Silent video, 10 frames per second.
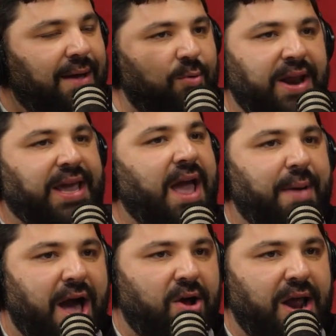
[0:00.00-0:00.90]
When it came
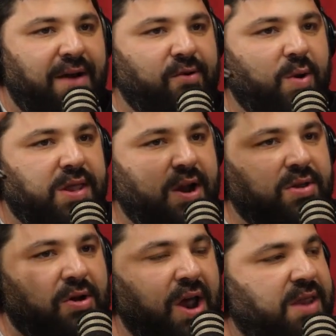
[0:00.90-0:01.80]
out, everyone said it
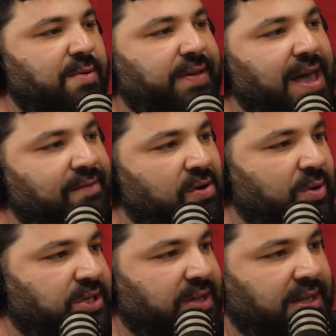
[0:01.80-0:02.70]
was the greatest movie ever,
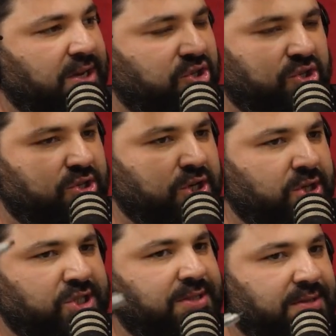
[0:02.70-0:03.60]
which is like the
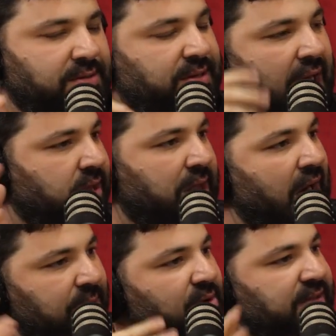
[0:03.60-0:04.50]
sure tell
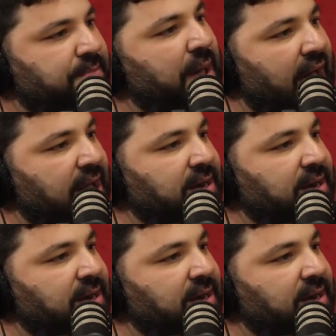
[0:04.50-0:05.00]
sign a movie's bad.